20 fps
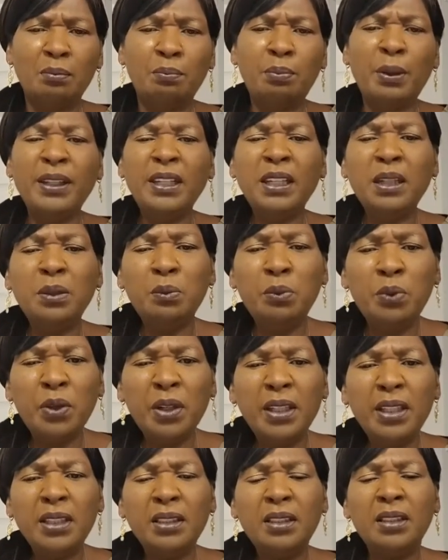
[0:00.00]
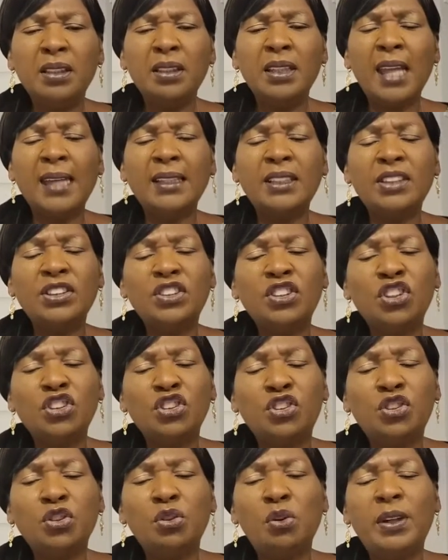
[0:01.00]
But he would like us to
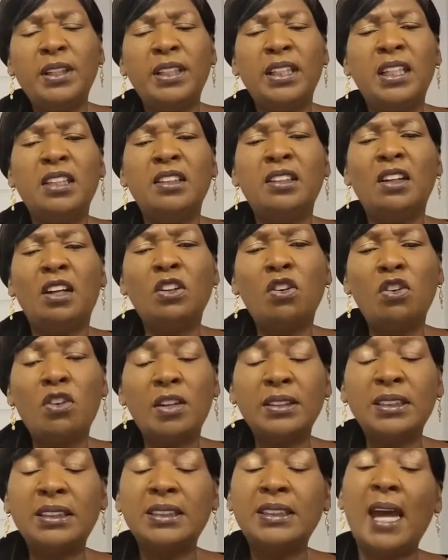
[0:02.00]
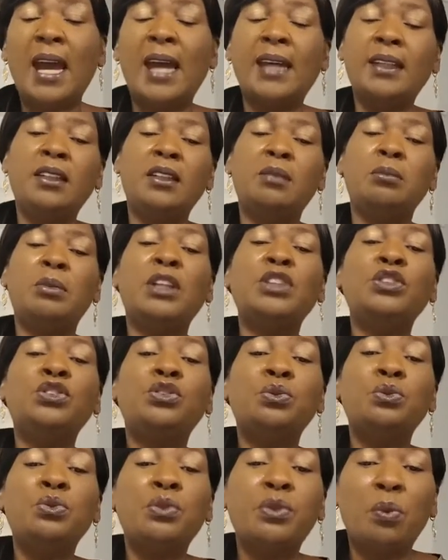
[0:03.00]
join in alongside him and
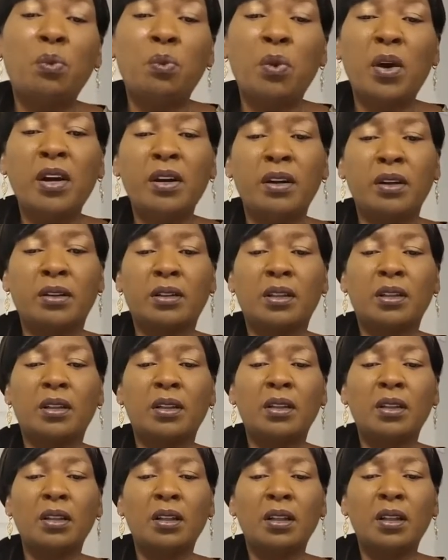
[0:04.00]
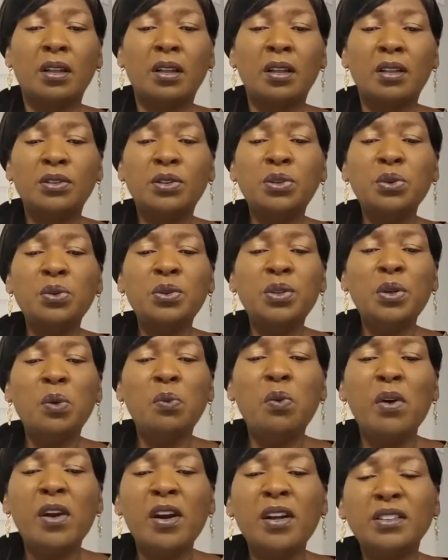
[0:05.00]
do the work. Do the
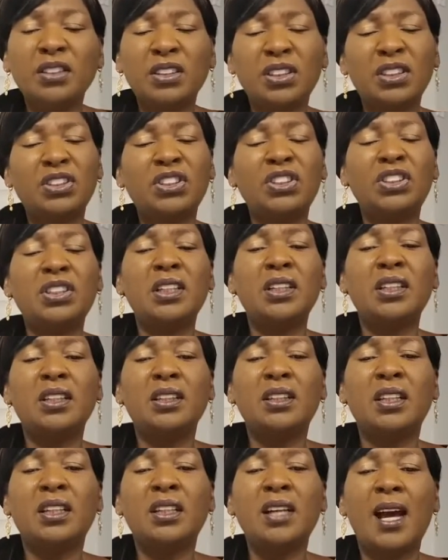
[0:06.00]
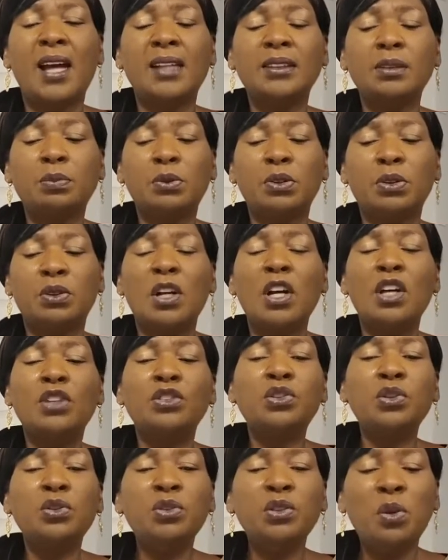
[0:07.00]
work to share the gospel.
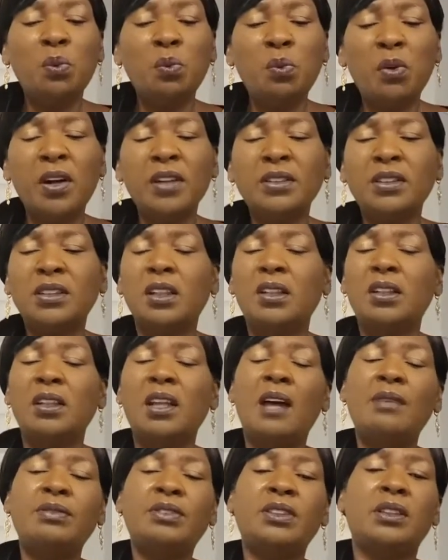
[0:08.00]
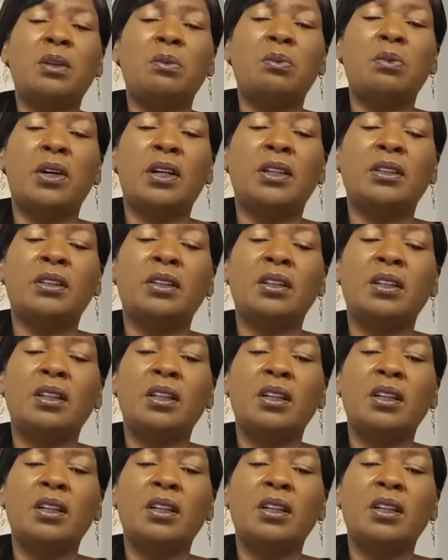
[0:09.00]
Do the work to love someone.